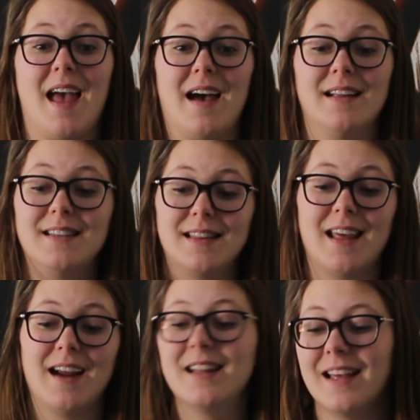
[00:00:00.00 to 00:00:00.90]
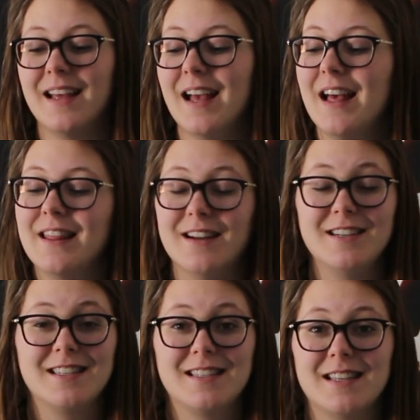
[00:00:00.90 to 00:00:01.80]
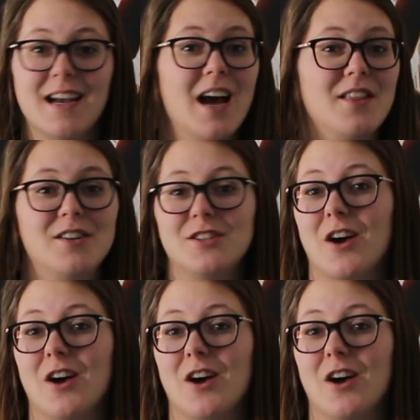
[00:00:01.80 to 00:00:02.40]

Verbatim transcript: and they, they're just they're just